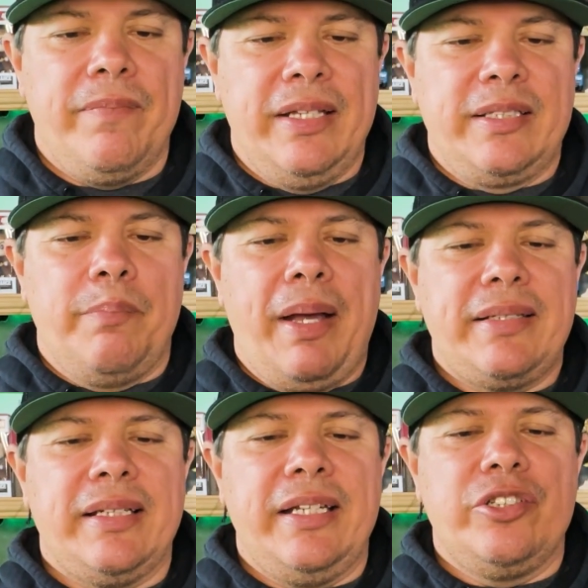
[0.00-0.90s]
It's a
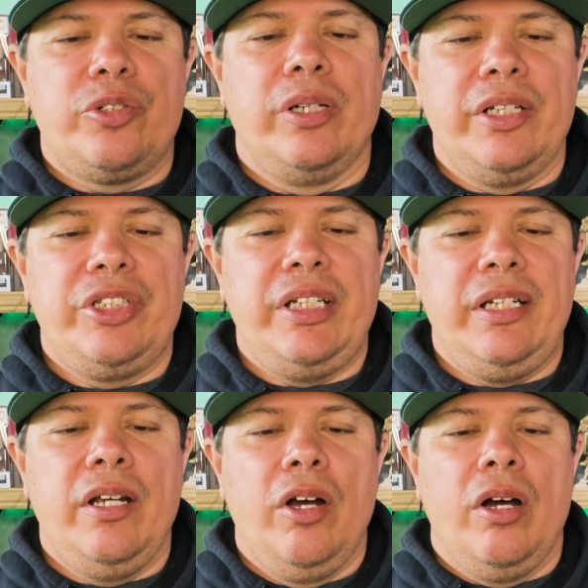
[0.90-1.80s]
Mexican
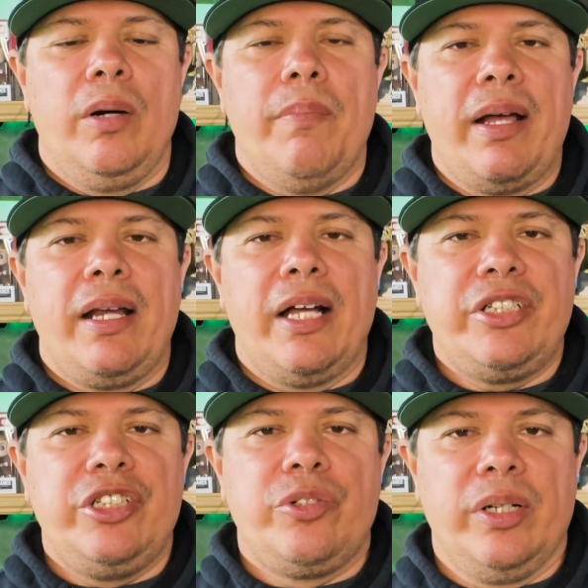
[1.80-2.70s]
trilogy or
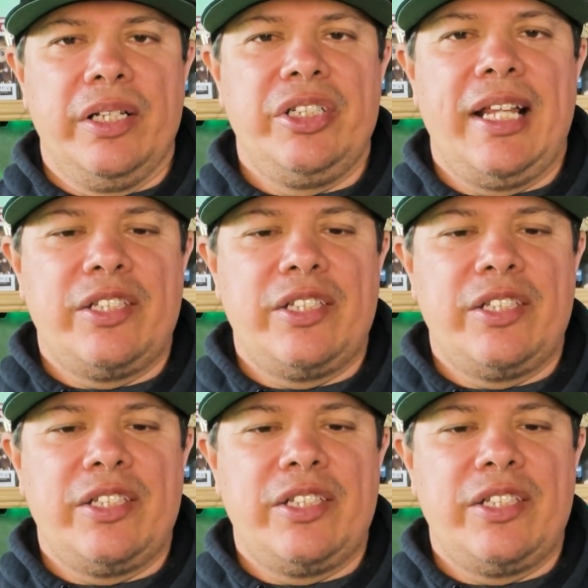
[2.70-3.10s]
mariachi trilogy.